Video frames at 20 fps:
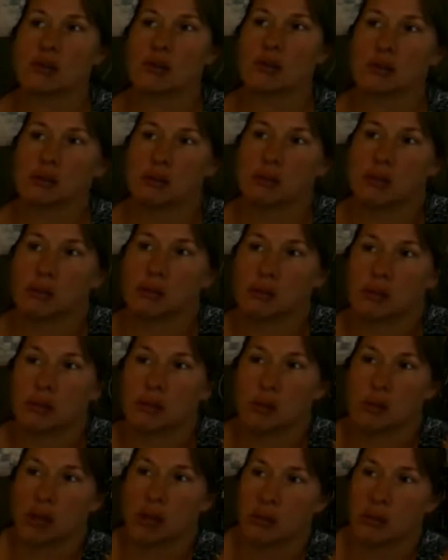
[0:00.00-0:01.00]
When the
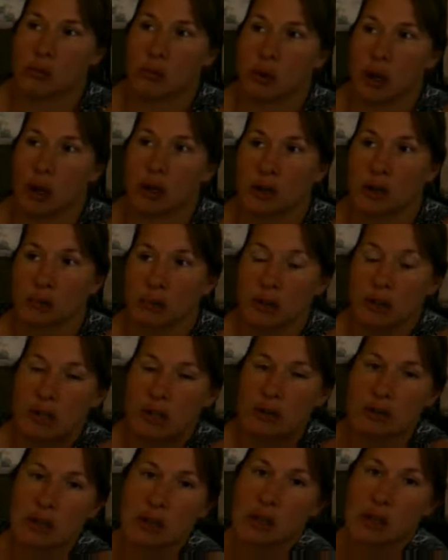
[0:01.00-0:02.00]
water leaves the
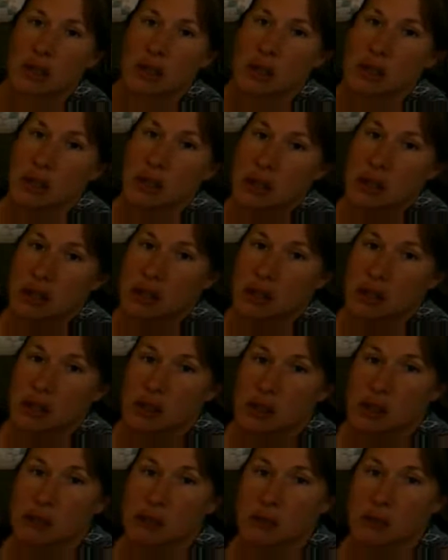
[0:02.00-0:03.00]

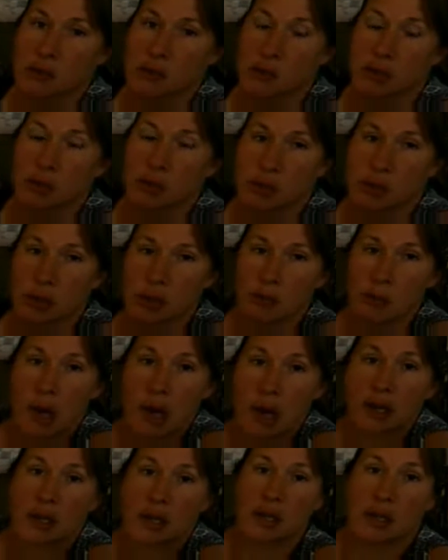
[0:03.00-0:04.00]
stomata in the
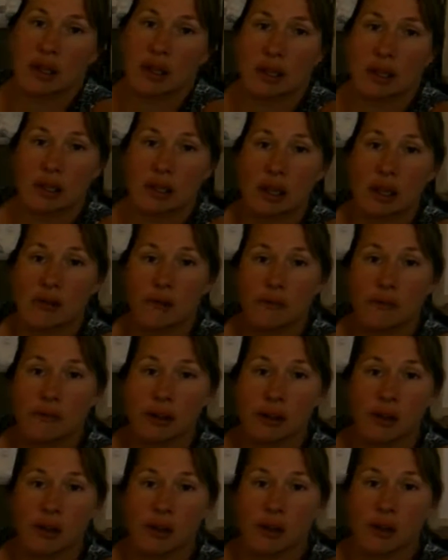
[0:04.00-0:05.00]
leaf, it
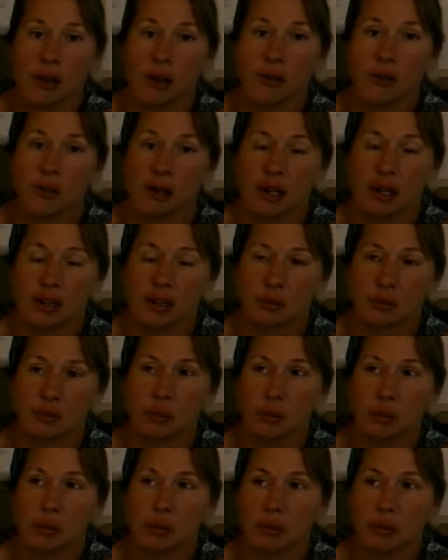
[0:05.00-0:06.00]
gets pulled up
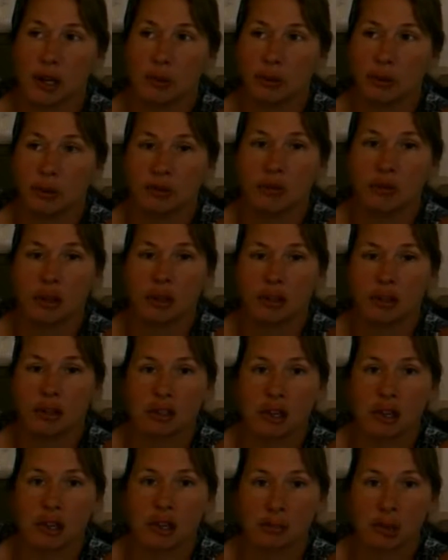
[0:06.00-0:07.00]
through the stem into
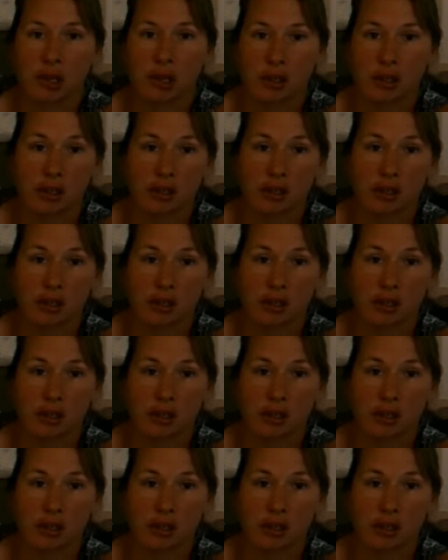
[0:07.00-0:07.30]
the leaf.